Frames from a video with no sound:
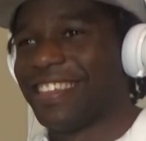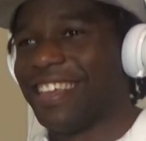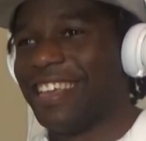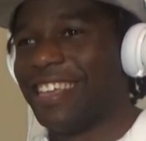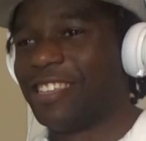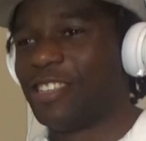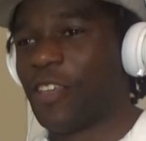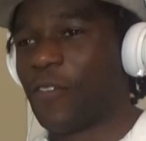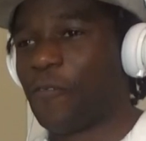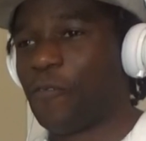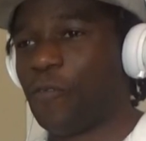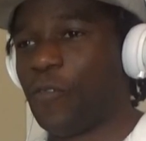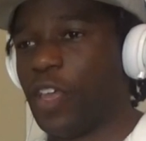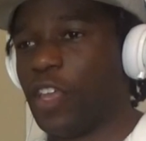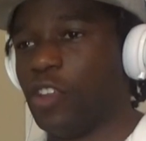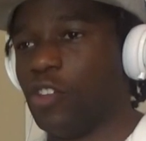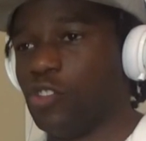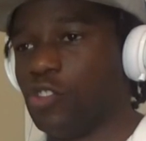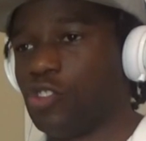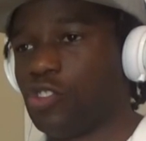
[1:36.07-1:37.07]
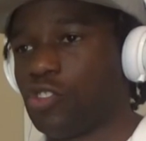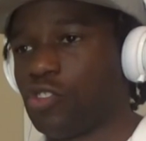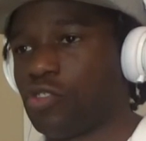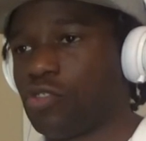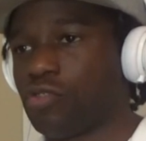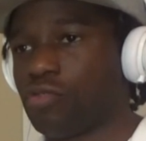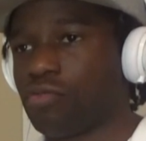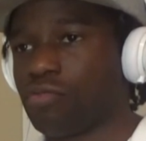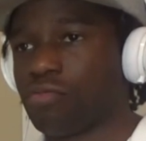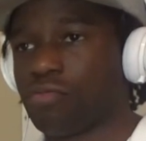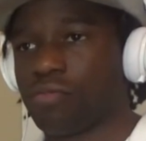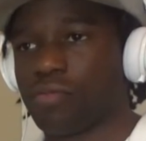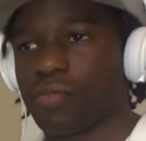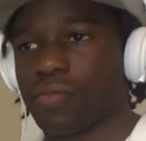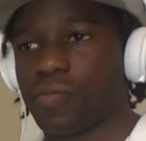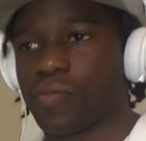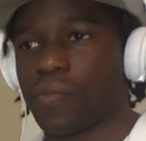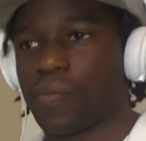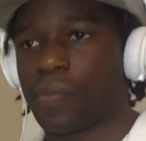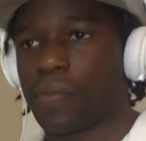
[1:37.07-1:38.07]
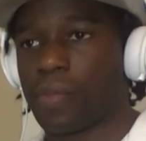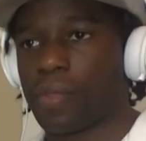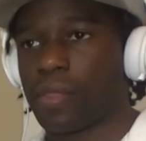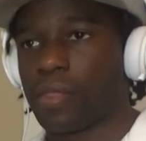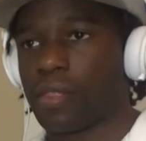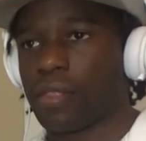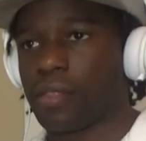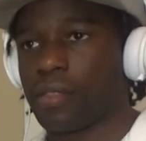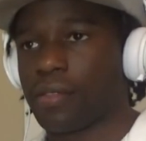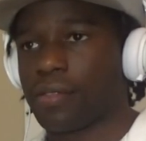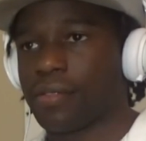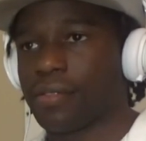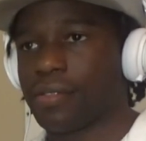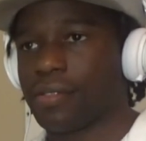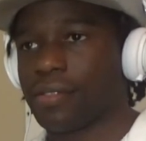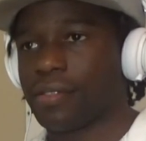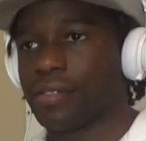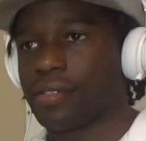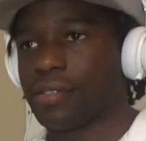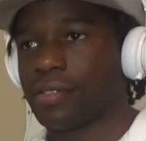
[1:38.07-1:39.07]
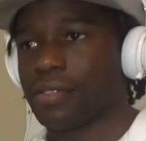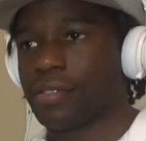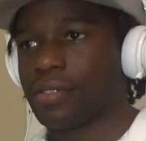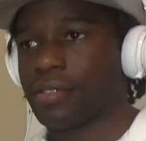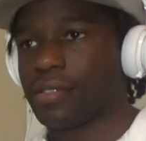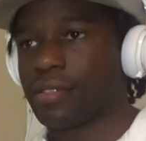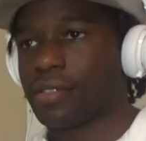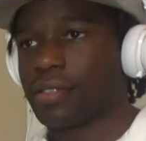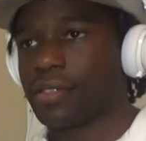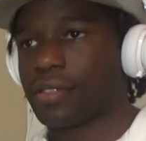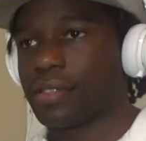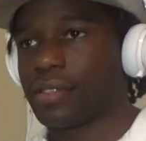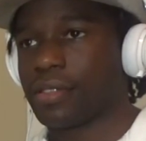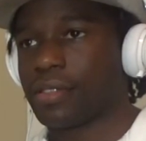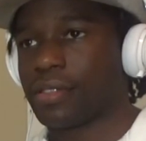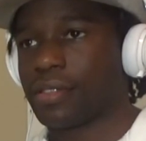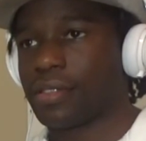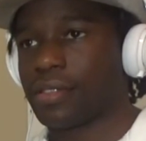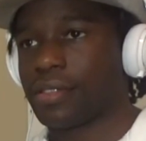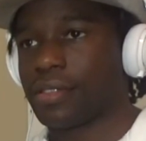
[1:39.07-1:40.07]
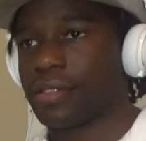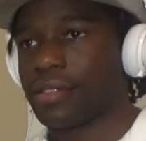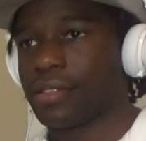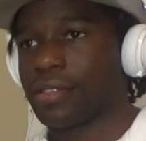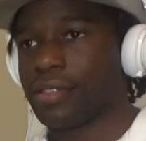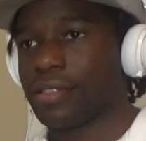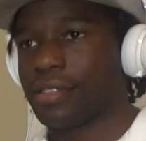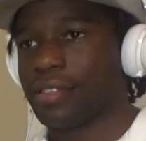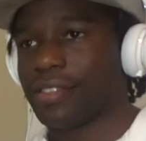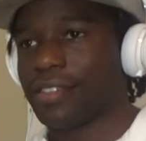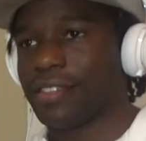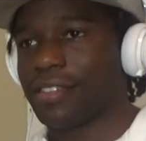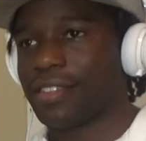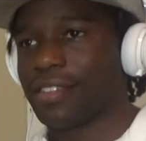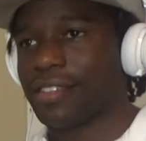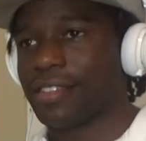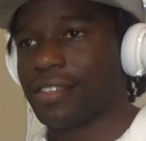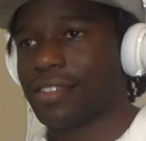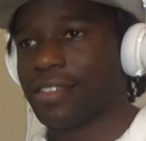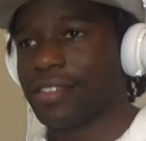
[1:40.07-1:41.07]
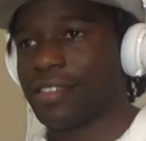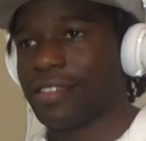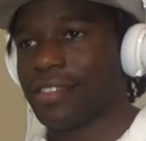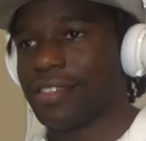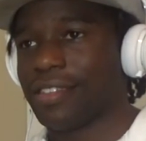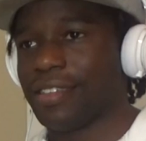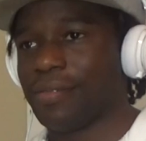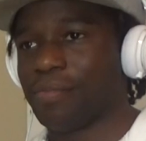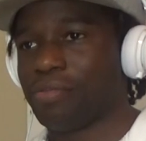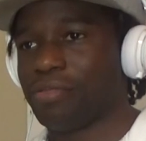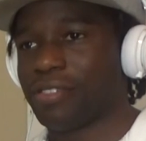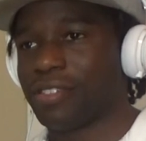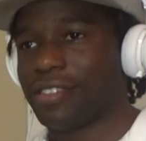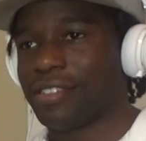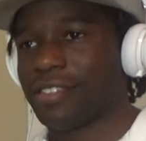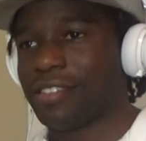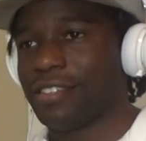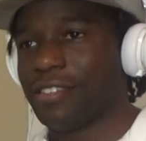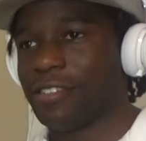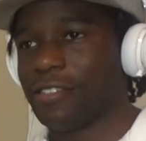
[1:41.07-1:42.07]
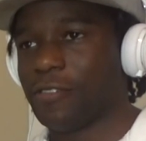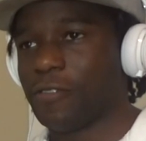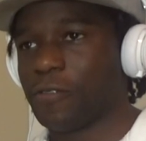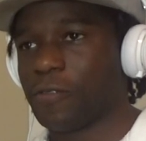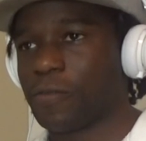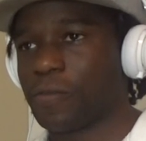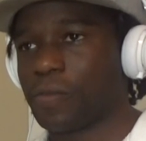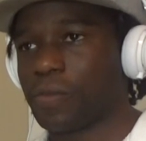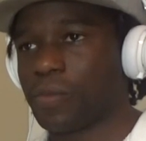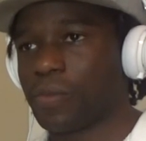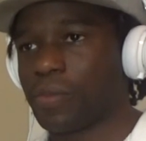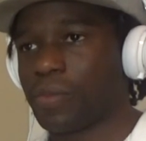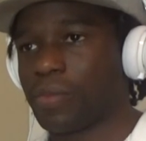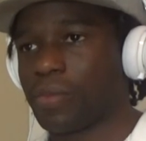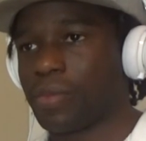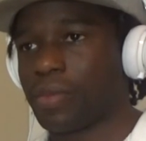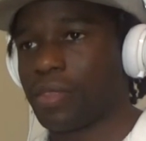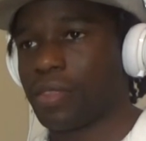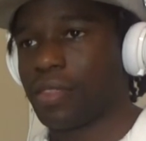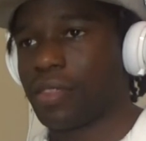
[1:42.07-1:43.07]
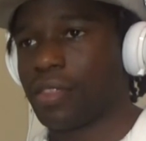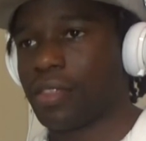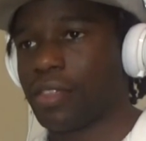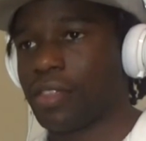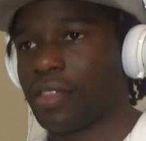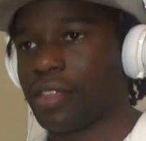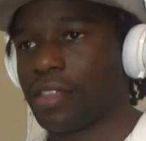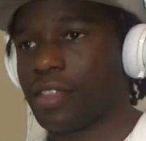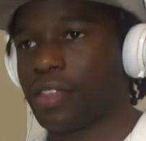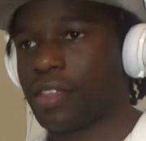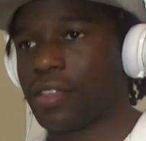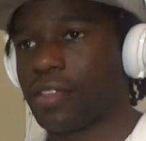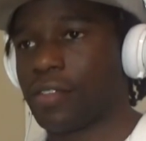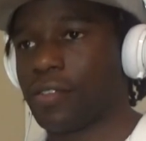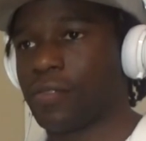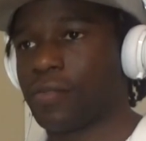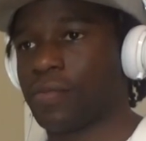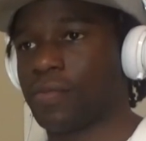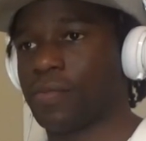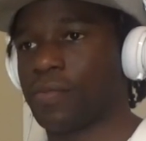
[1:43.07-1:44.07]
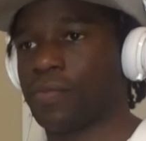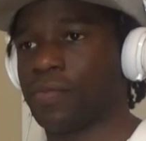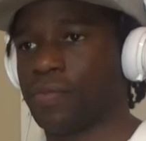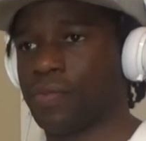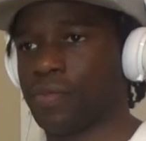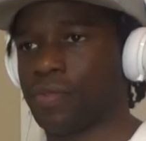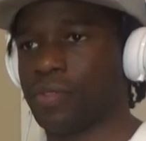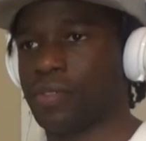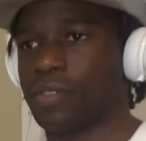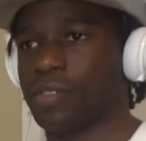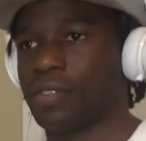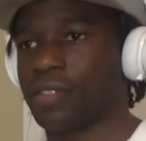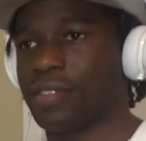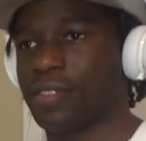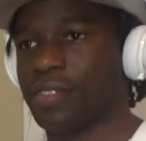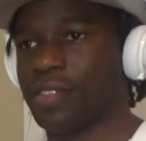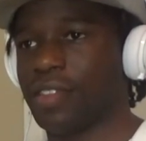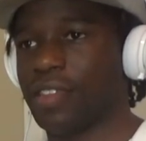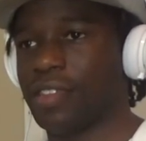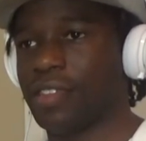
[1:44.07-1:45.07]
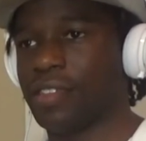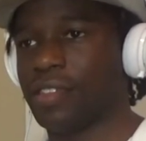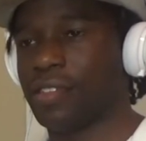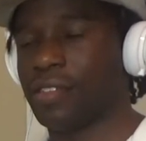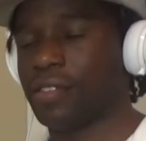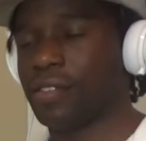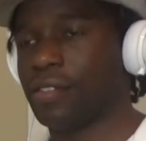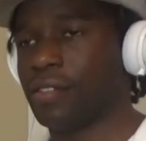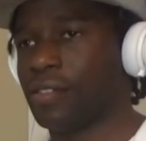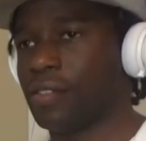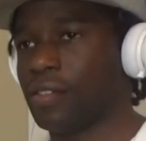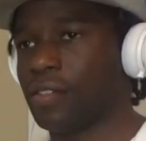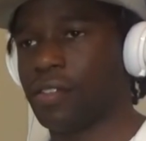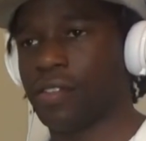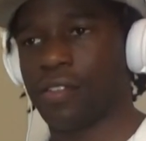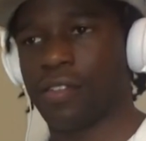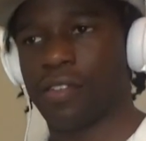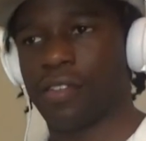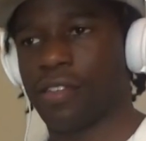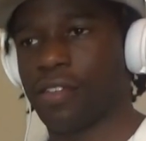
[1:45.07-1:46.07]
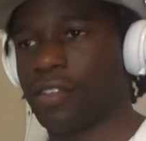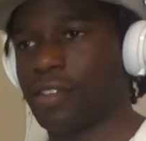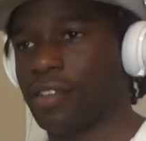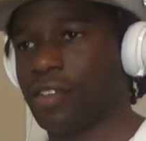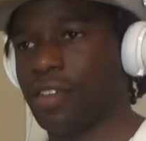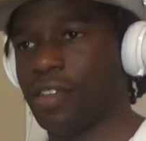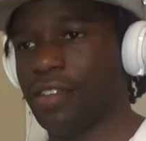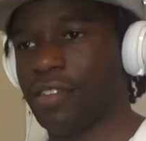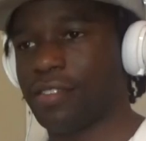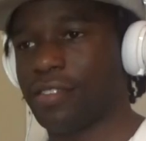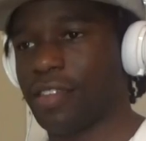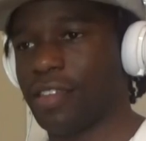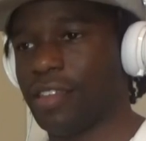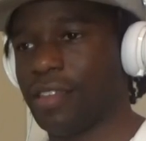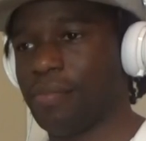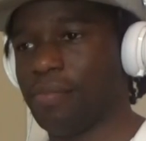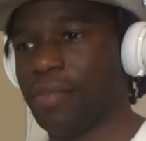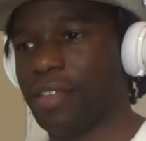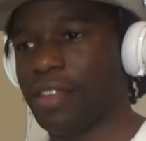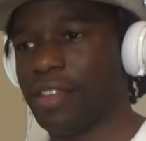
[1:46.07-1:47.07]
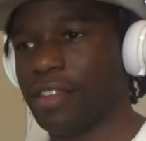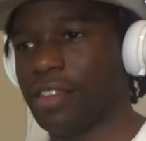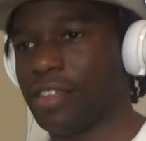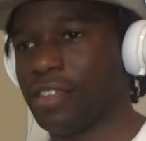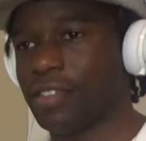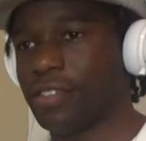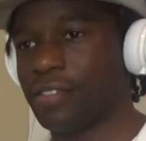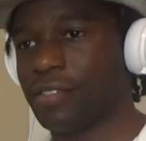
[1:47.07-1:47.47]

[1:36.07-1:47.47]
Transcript: Is it finished? Dead. Very impressive, Savage. Impressive. Return to Serenno immediately. Very well, my lord. And they say immediately.